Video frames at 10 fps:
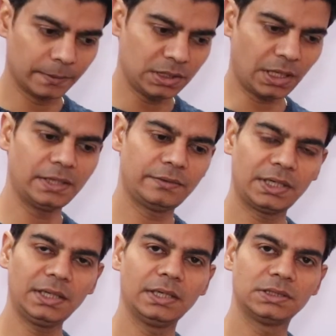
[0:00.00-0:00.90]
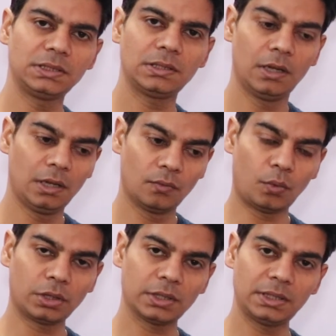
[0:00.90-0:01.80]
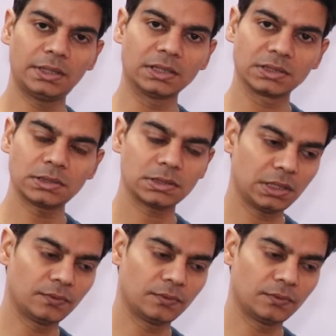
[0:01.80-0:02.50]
Dehydrating agent, what it does is